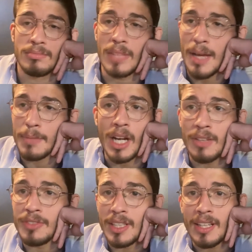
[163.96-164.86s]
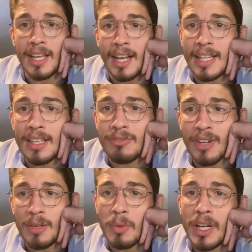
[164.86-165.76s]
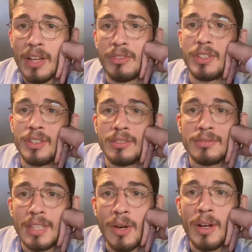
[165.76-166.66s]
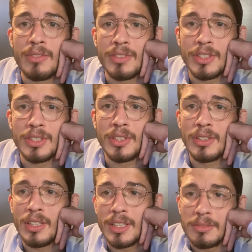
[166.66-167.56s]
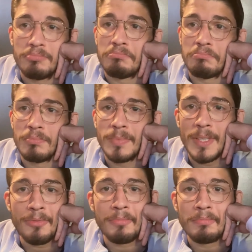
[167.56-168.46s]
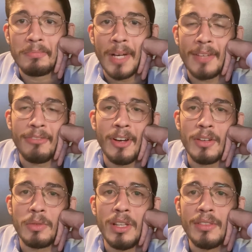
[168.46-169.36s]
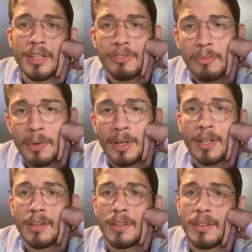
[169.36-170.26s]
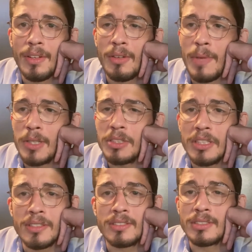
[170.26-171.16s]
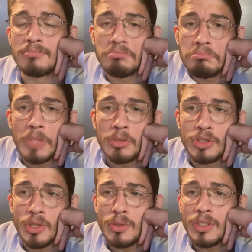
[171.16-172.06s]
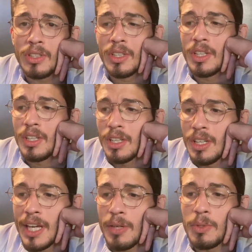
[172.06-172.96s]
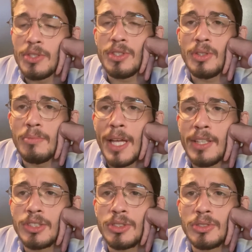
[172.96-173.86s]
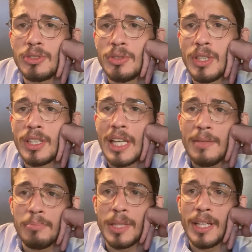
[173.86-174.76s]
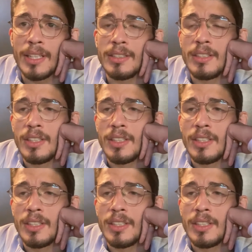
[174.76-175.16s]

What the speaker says: I'm confident that I can fight whenever, however, you know, like if I fought a really tough opponent, you know, Melsik's no joke, and we still managed to do a game plan